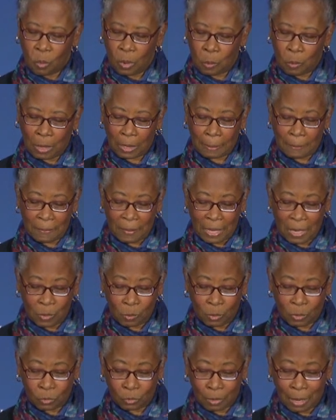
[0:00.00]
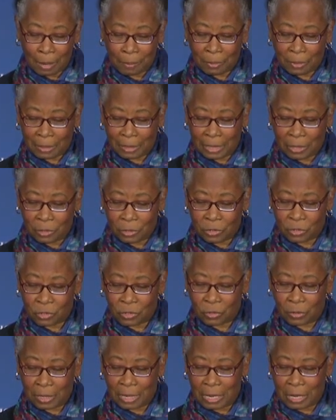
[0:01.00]
We want to meet with tribal
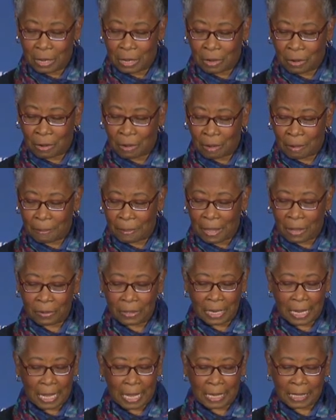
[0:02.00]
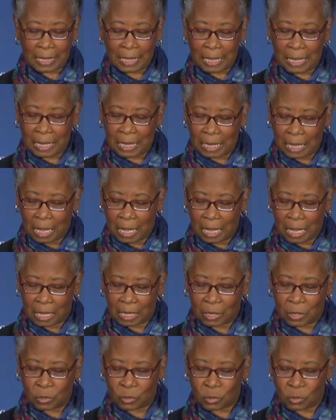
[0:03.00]
leaders to hear about any
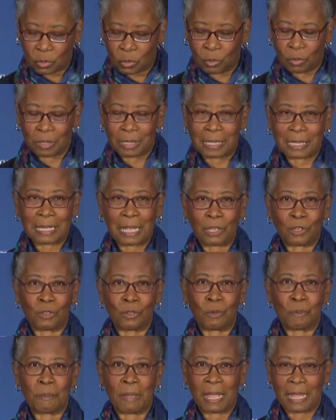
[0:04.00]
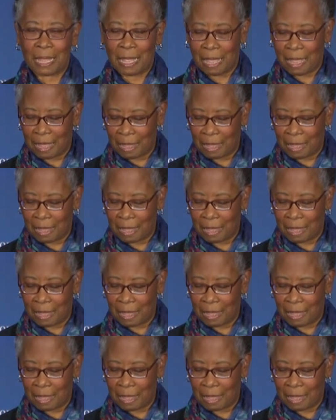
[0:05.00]
concerns that you may